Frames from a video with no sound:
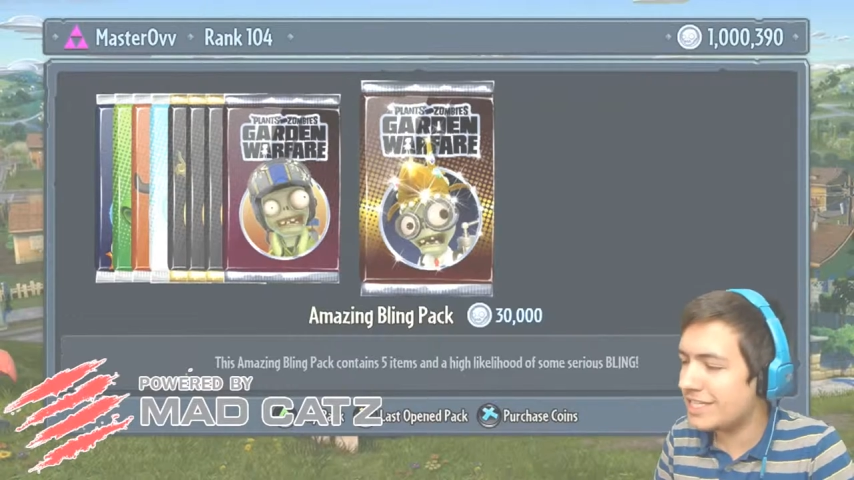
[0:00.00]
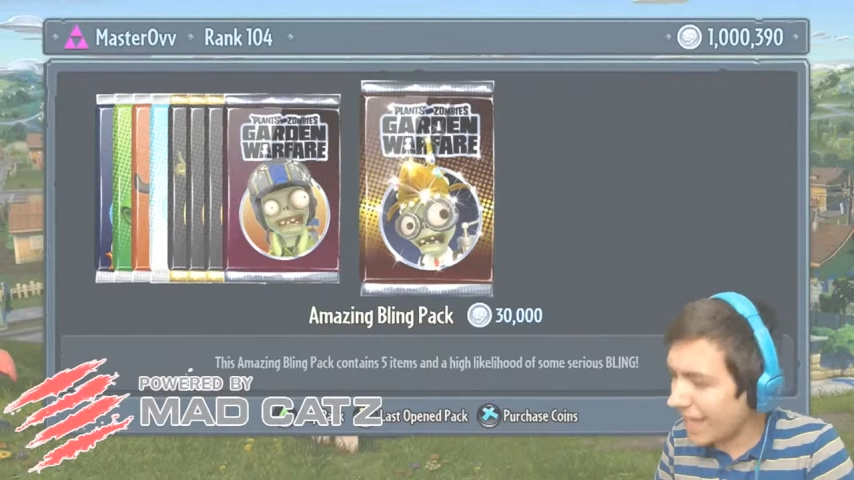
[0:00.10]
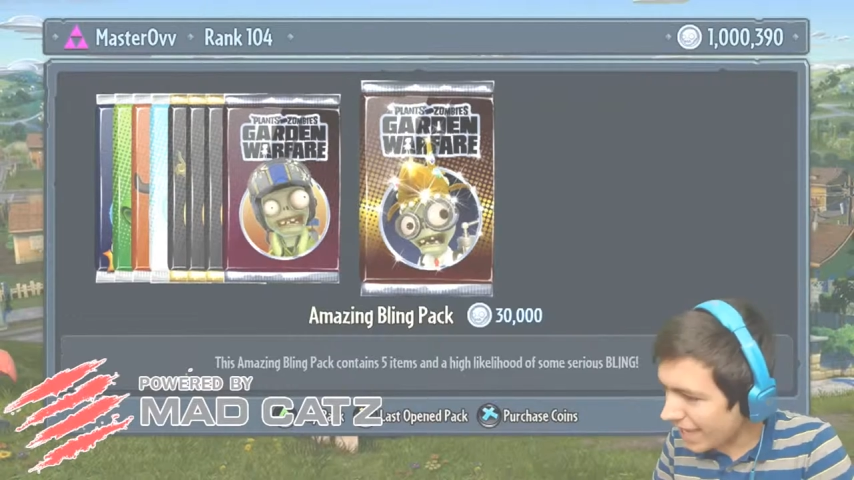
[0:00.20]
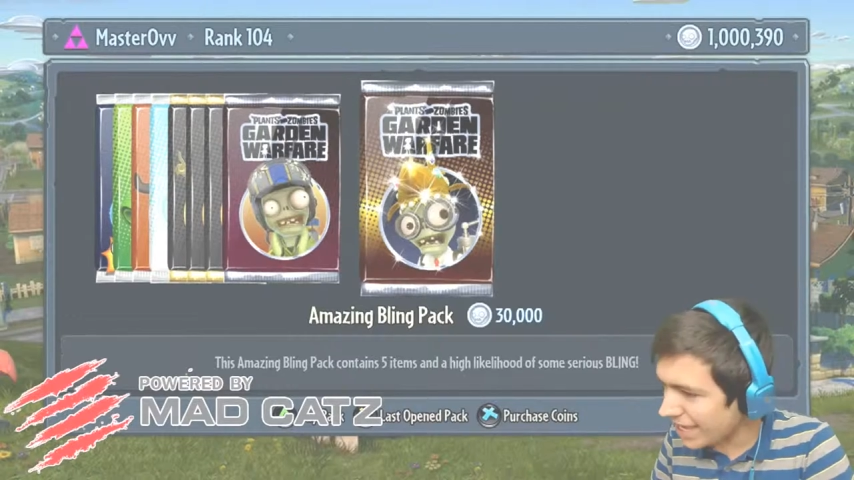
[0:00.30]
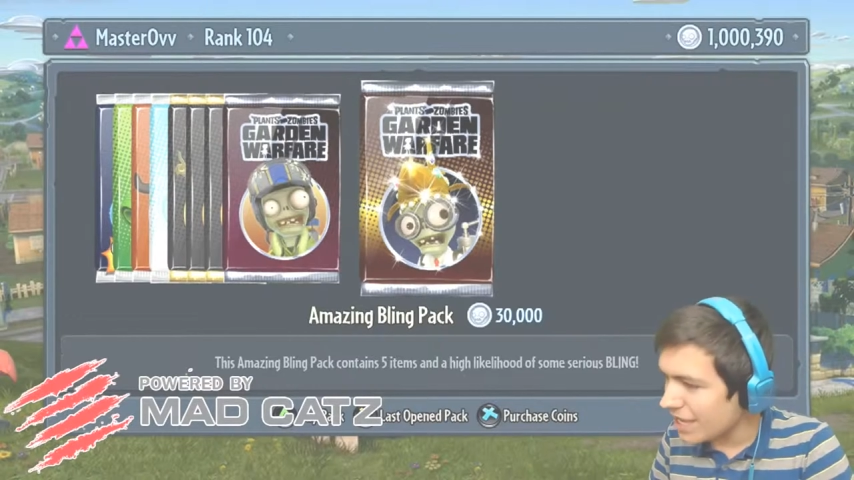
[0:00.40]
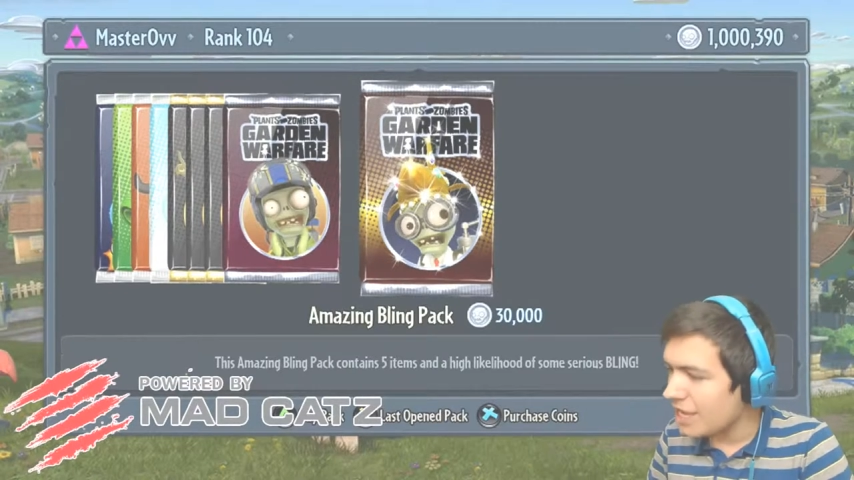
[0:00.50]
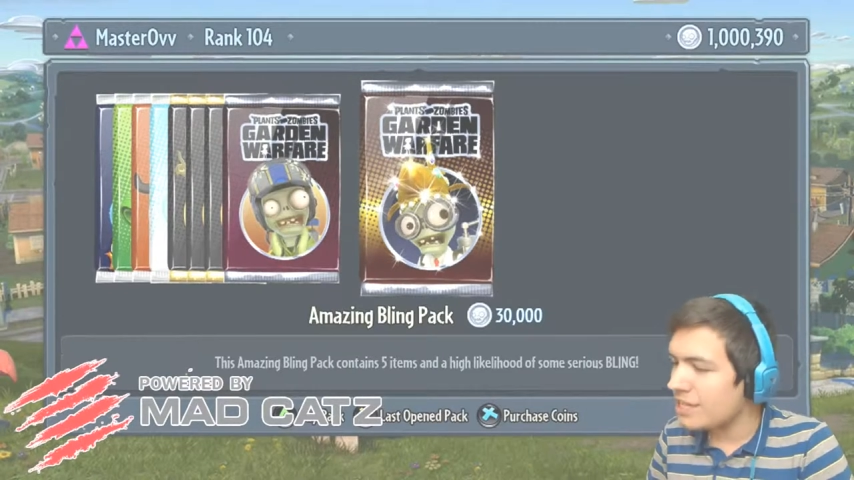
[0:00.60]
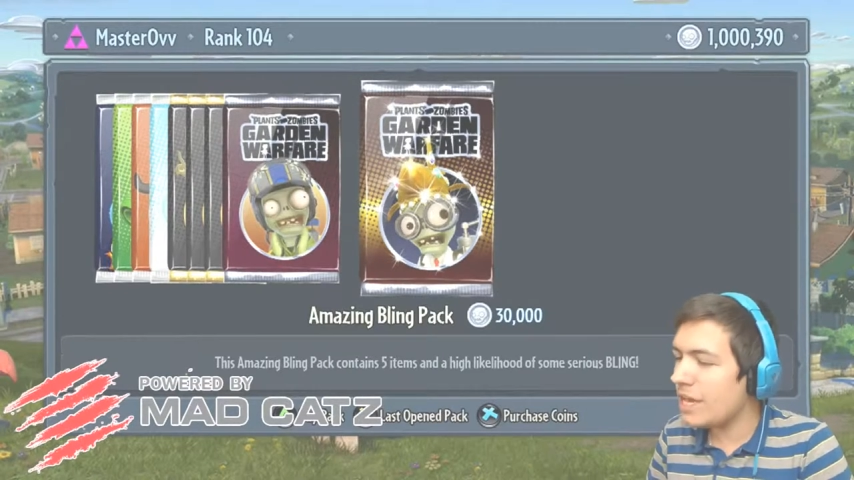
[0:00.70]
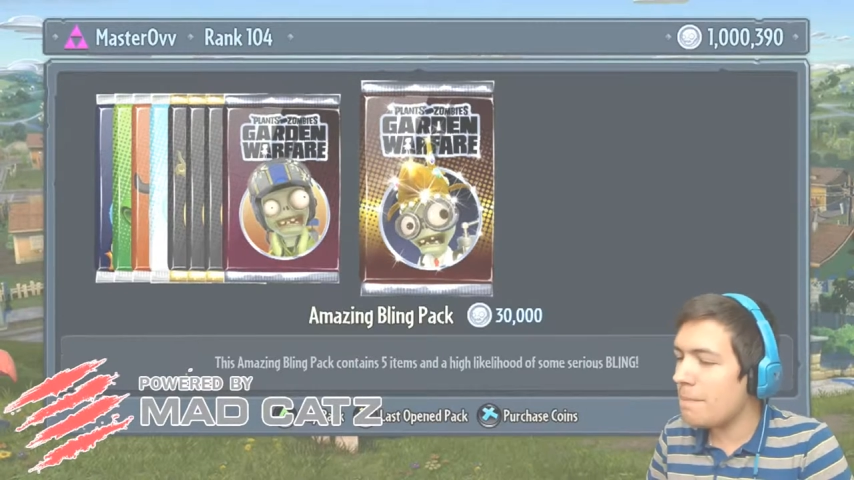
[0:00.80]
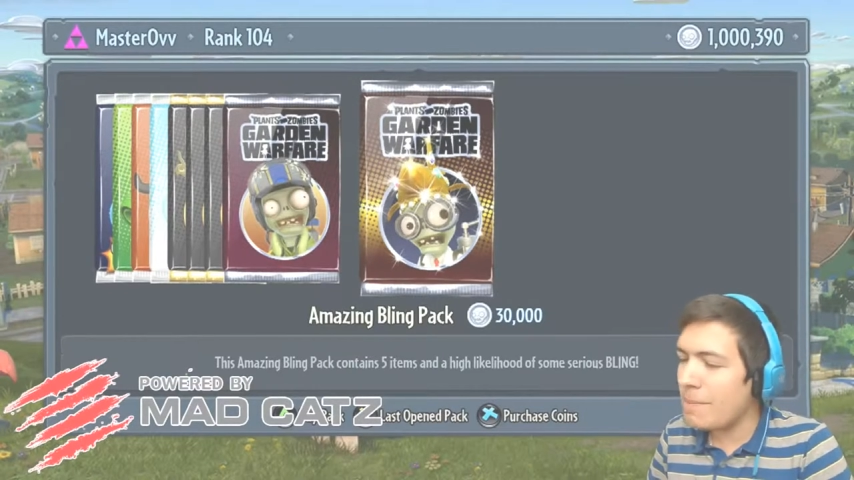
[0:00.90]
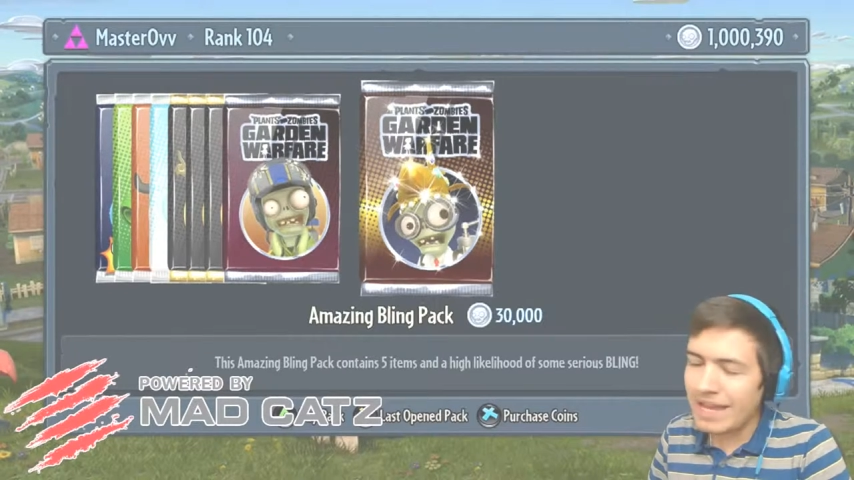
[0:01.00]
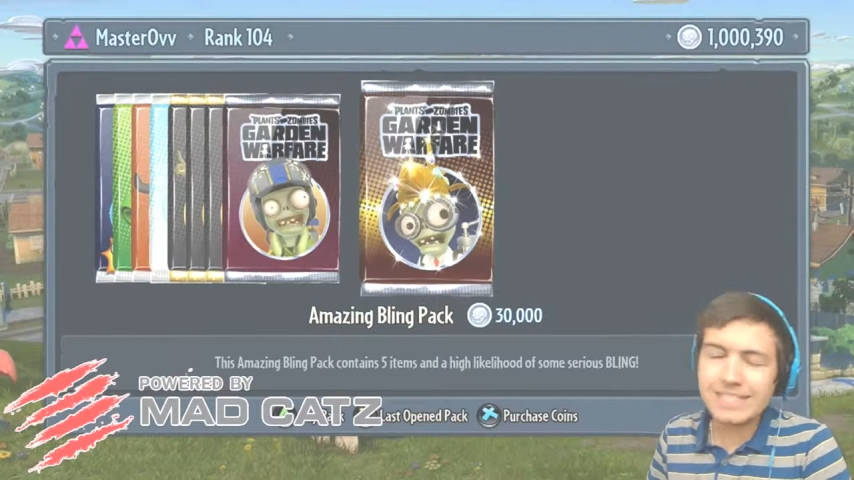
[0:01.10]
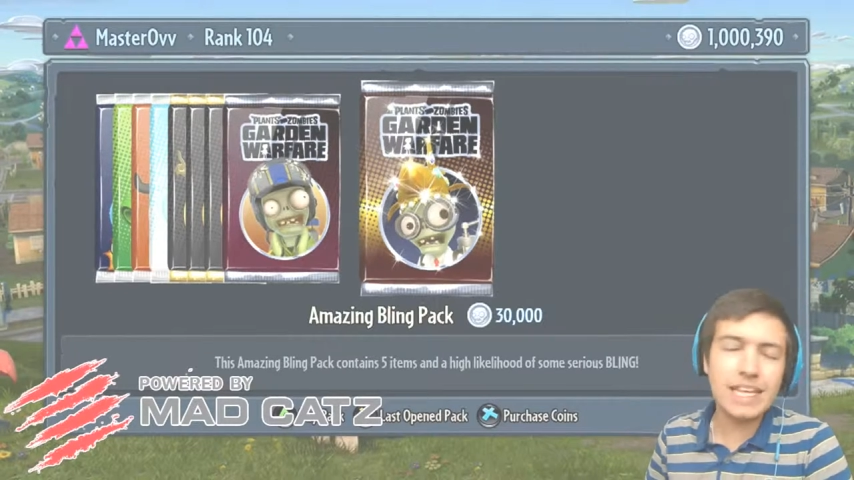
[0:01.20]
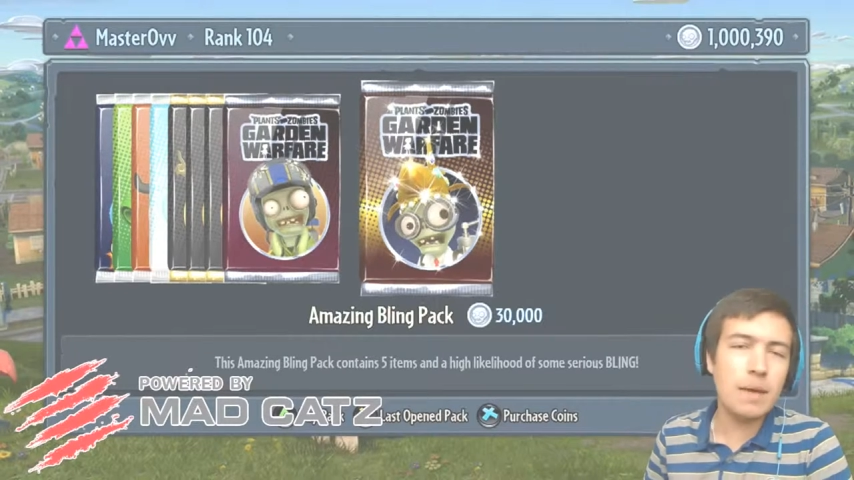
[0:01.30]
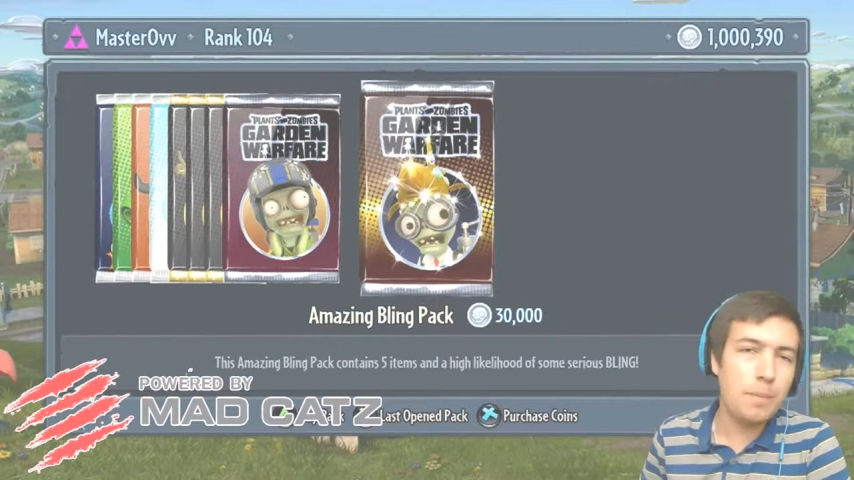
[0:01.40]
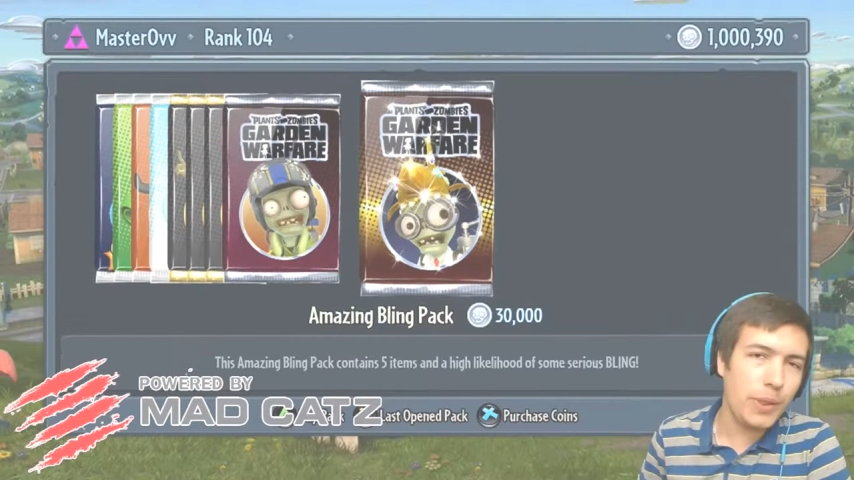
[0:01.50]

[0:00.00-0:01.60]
today, the amazing